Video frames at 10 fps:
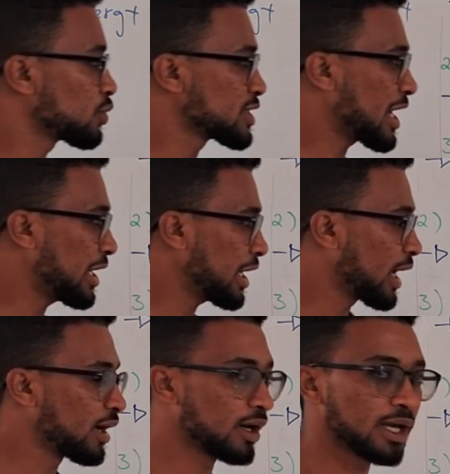with high
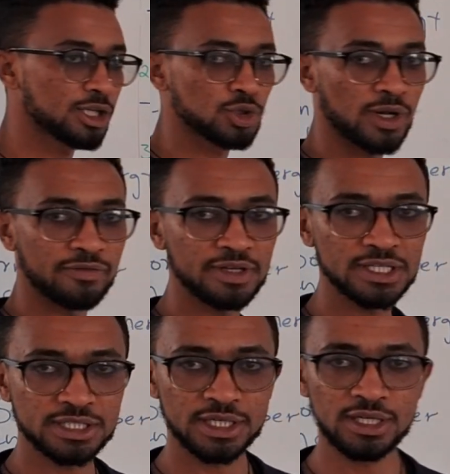electron
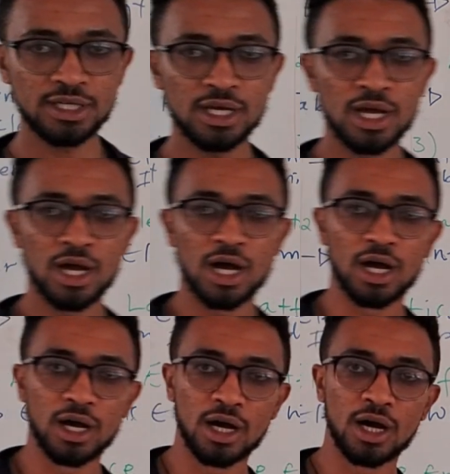affinity
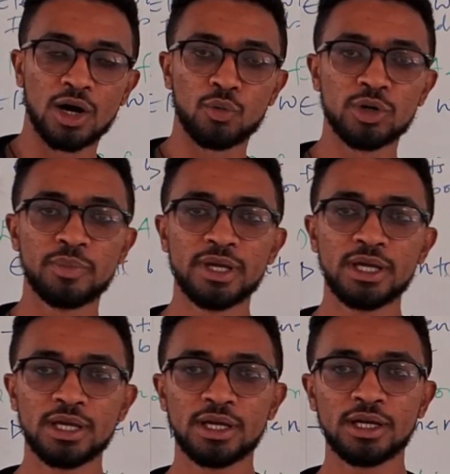will
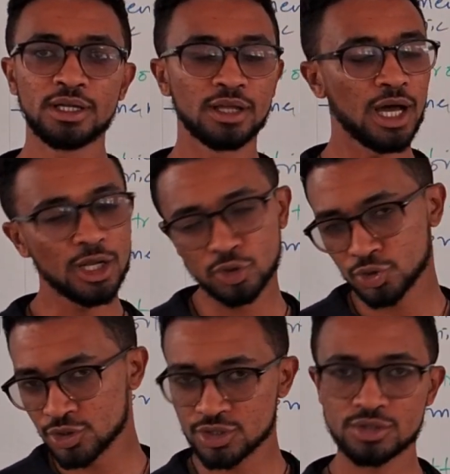be the
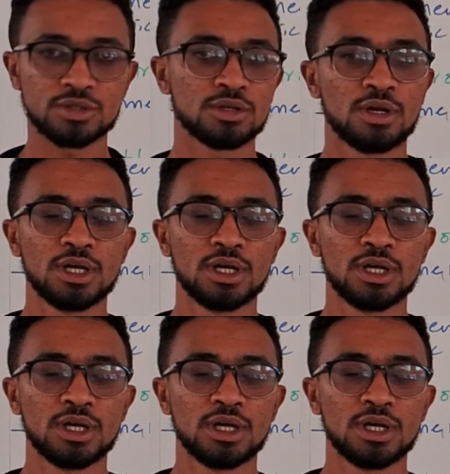halogens.